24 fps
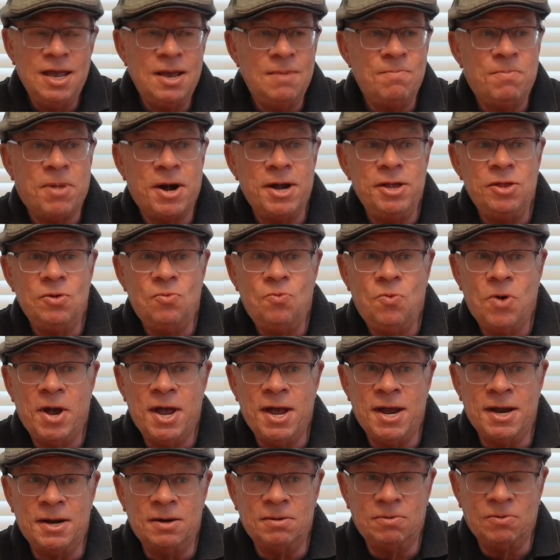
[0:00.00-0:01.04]
And by the
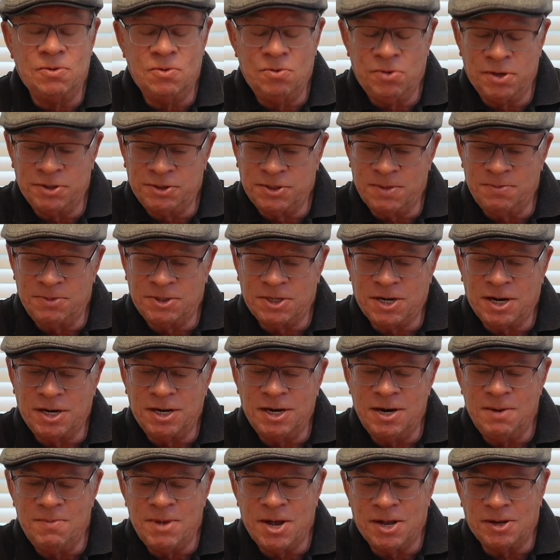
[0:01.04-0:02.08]
way, as I'm
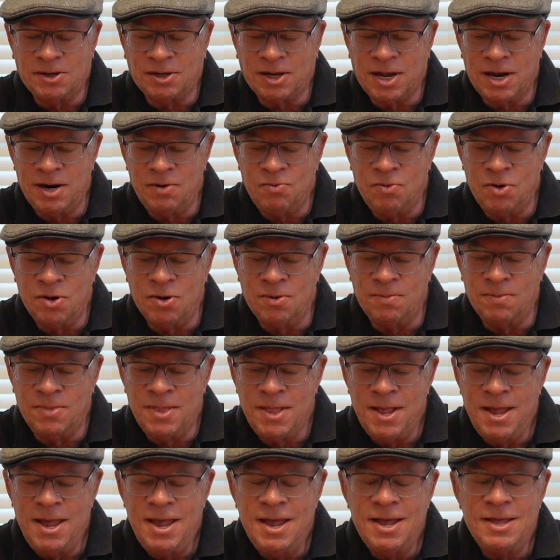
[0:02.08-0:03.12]
talking about Lightroom,
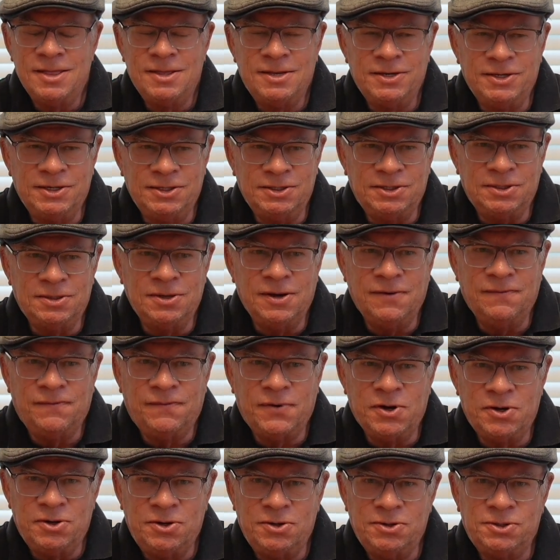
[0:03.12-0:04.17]
these
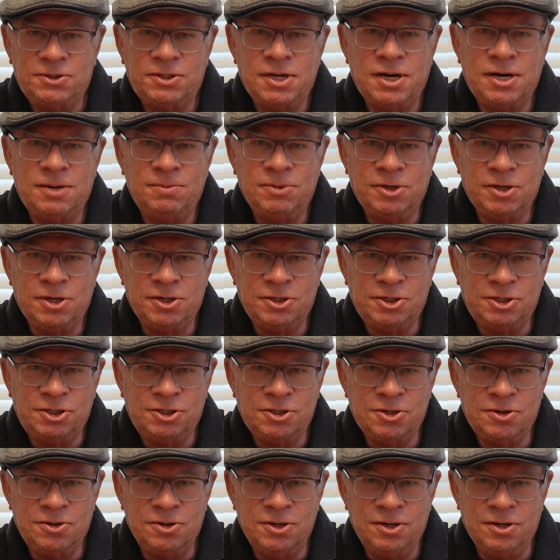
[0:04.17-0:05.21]
photos that I'm going to
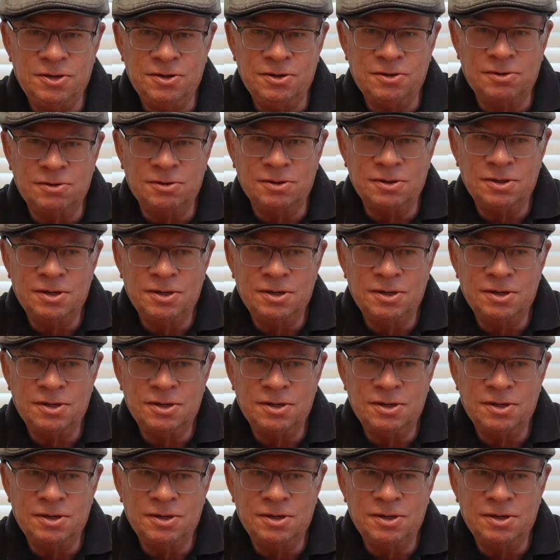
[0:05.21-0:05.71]
show you,